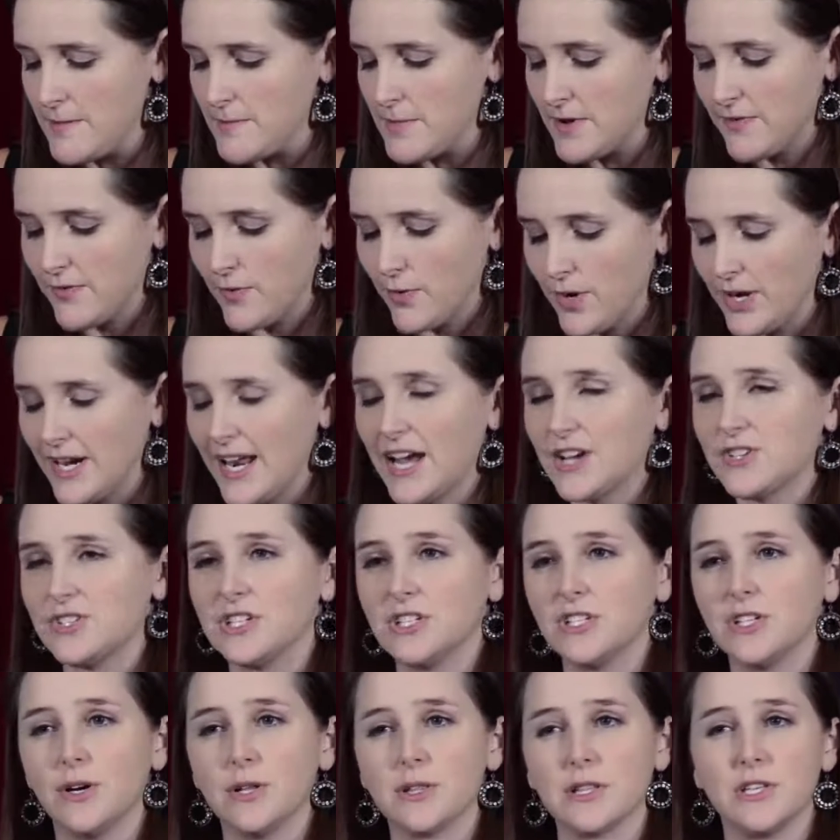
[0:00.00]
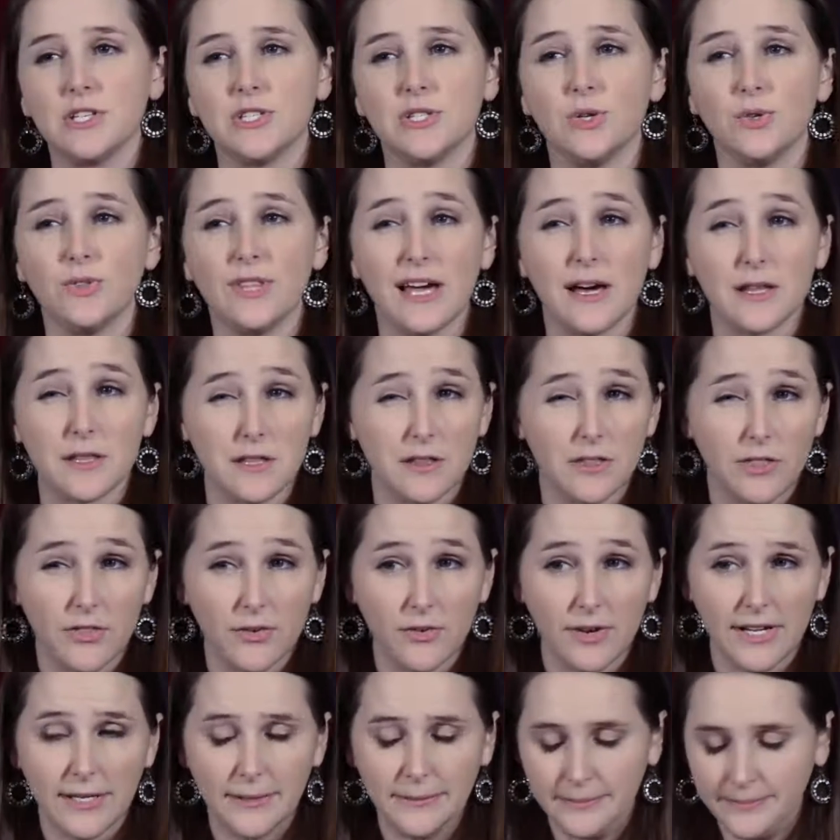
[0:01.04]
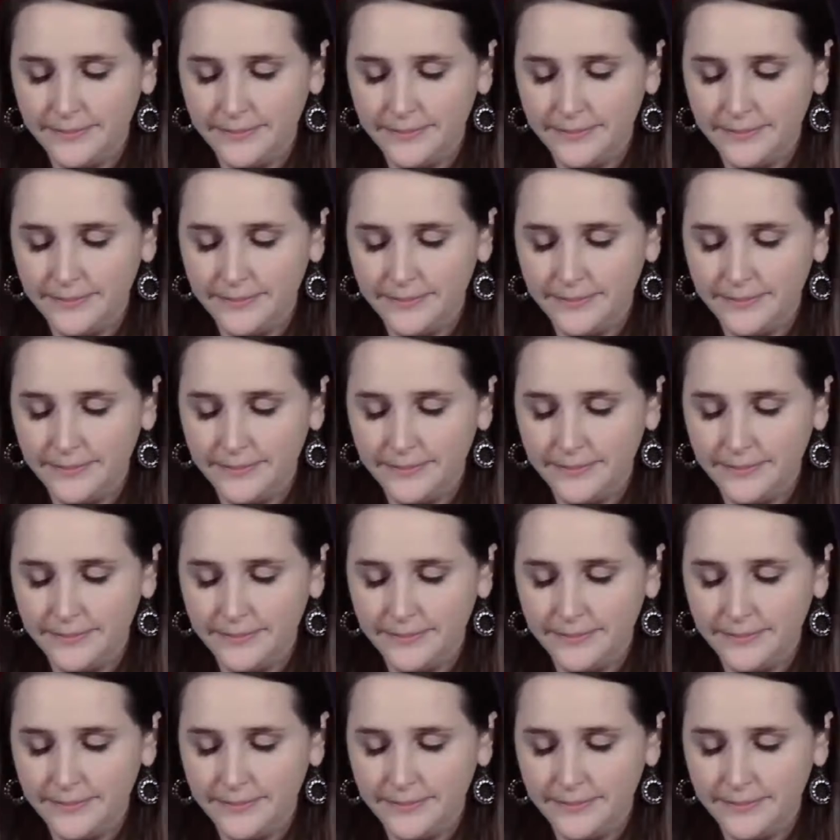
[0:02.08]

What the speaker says: before it actually closed in 2003.